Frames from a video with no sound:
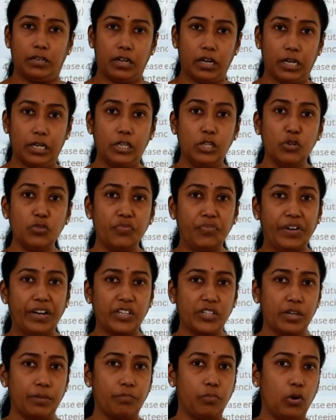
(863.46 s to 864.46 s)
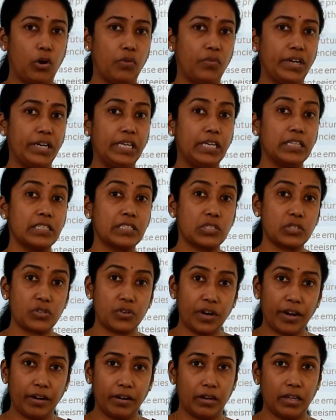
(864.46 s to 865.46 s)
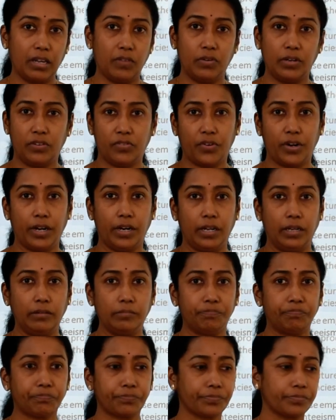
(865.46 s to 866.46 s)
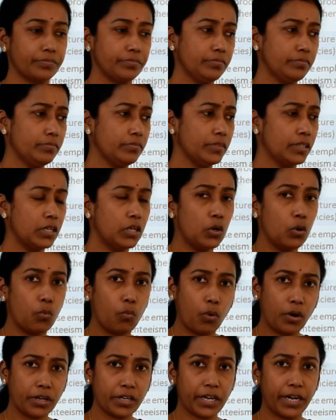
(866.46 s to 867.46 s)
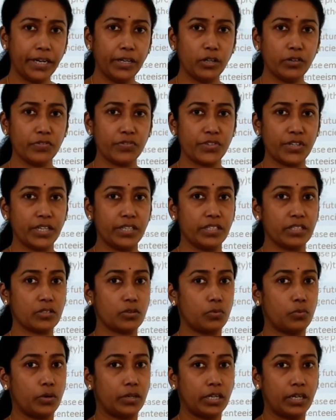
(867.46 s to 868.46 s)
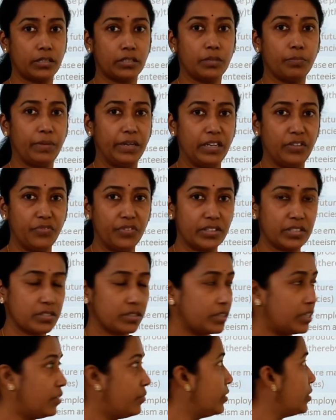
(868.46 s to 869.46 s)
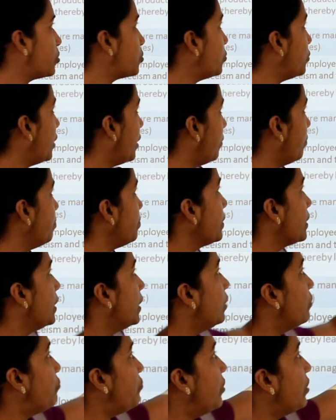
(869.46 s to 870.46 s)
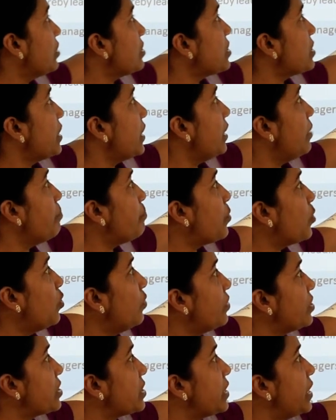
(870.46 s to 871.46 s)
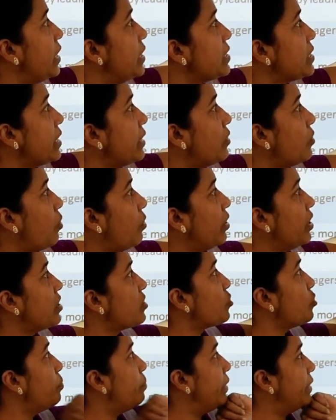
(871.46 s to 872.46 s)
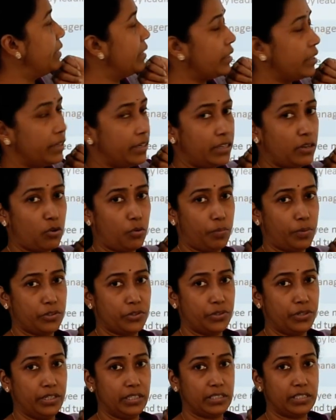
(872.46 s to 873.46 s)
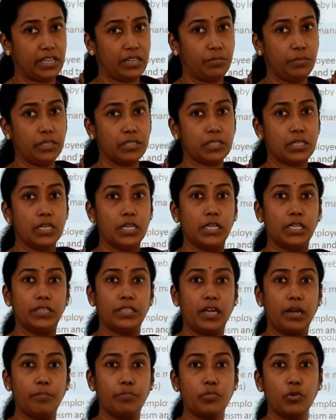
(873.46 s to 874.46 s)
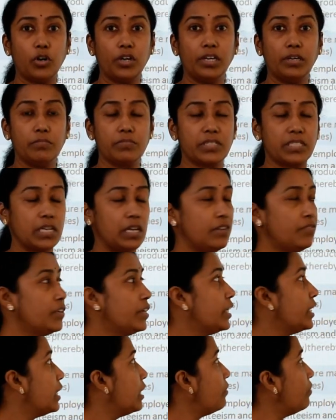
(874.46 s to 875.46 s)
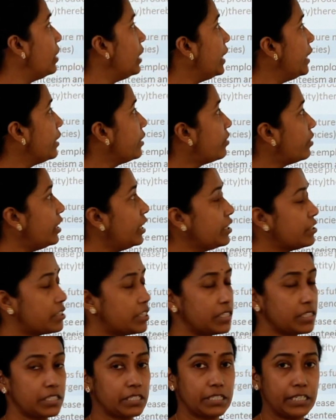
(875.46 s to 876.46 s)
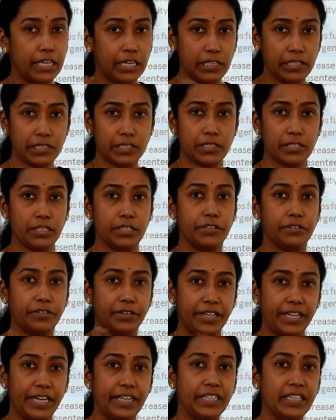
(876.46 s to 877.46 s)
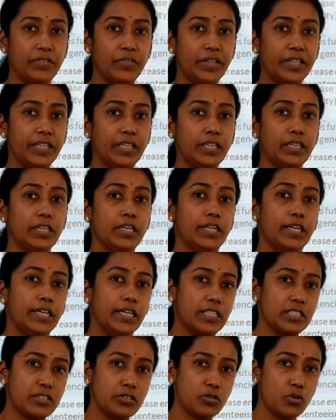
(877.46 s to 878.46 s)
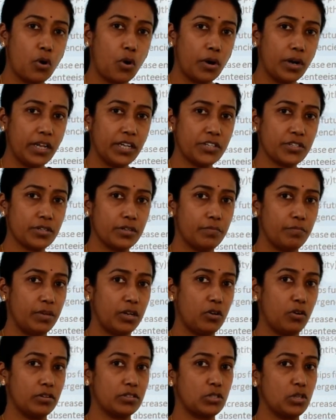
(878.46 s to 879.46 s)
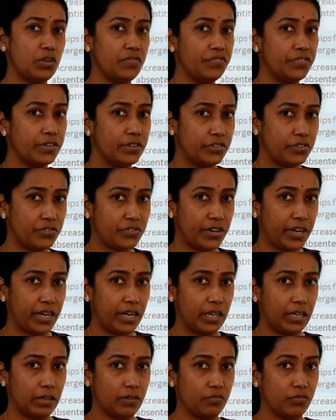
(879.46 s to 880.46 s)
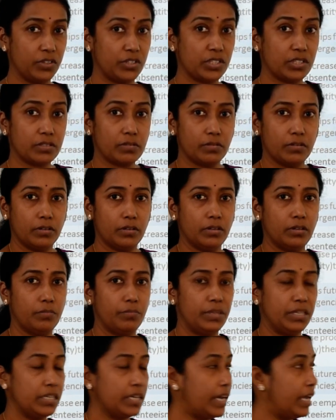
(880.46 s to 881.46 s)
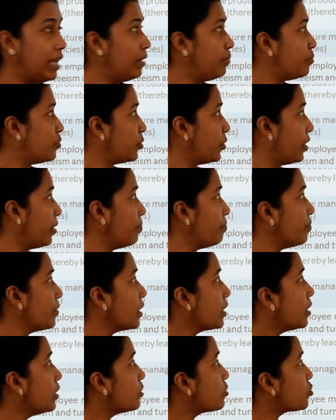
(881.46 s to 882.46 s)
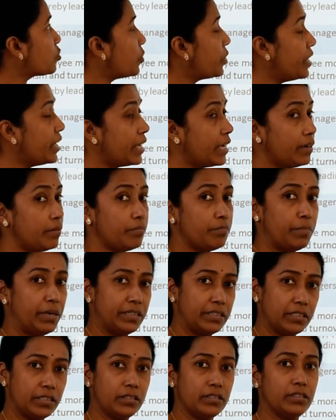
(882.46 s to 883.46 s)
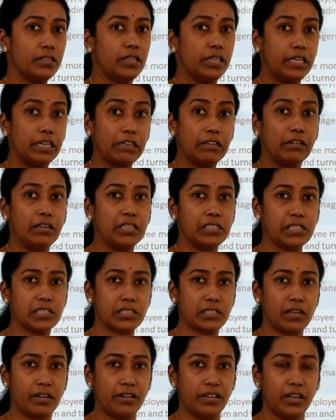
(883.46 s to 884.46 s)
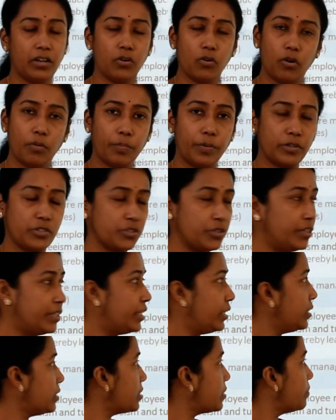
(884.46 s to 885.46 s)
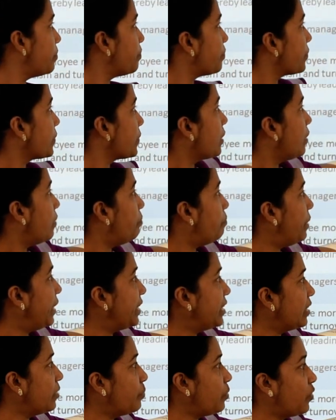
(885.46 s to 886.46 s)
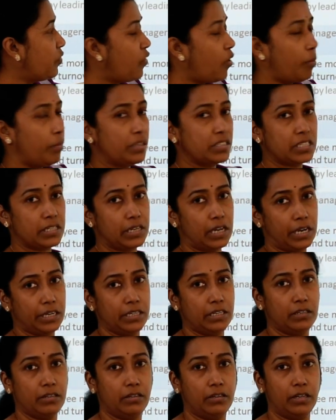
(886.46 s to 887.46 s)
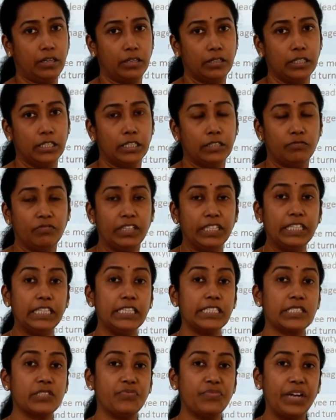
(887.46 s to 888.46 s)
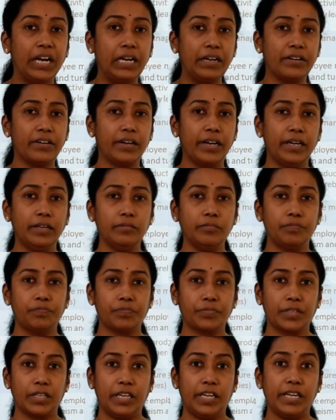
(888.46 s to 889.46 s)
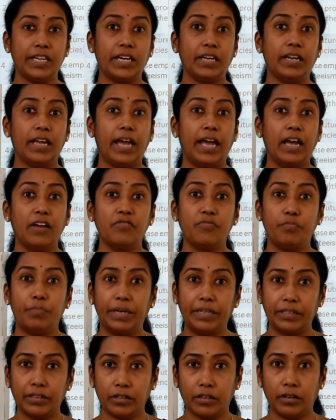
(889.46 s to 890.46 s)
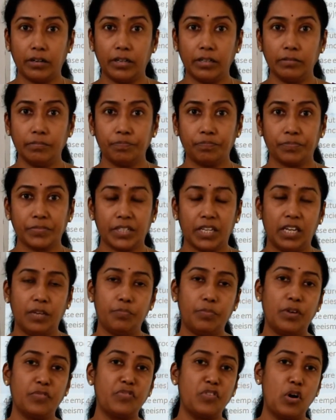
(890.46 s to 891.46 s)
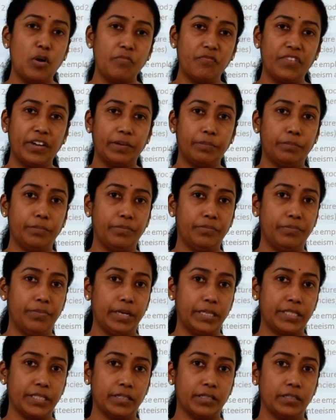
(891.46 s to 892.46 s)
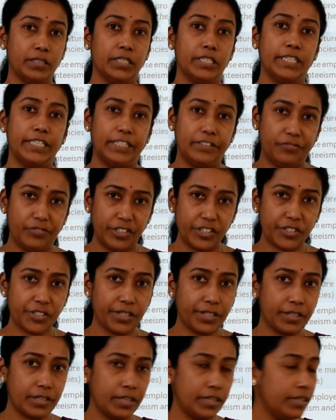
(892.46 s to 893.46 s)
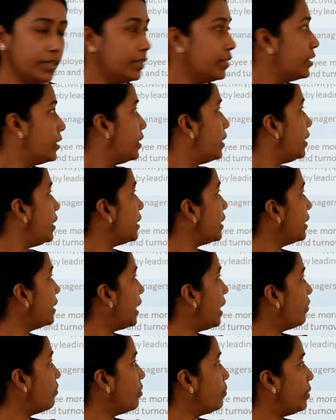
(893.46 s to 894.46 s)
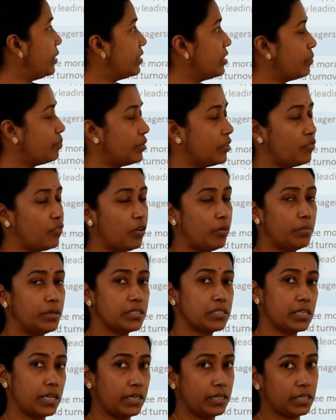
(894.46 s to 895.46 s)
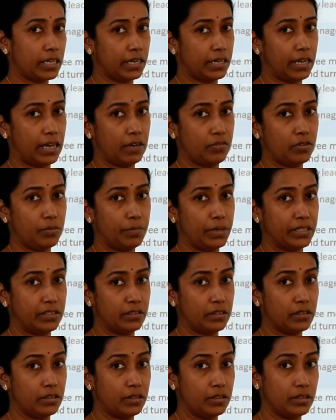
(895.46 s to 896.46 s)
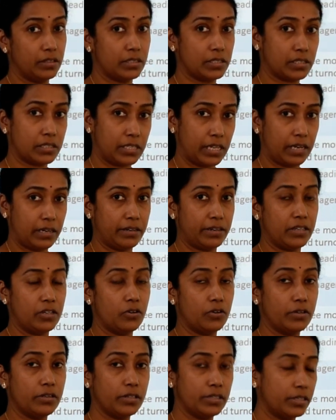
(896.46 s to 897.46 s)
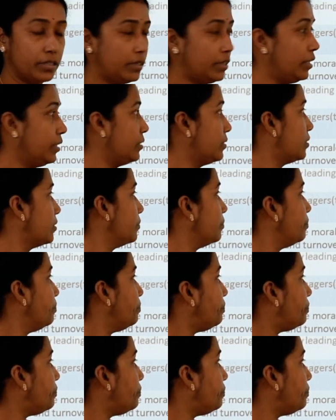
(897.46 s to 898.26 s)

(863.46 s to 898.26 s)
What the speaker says: a new fresh employee, when he is trained, given training, what kind of changes or what are the benefits given to him? First, improved skills and knowledge, so better career opportunities. That means the employee himself, he will increase his skills, creativity, his knowledge because of training, which has been a help to him. So he can better increase his career opportunities, better performance and higher earning. When he is well trained, he can have better earning, he perform better, efficiently, he can have a better performance and can have a better salary or earnings.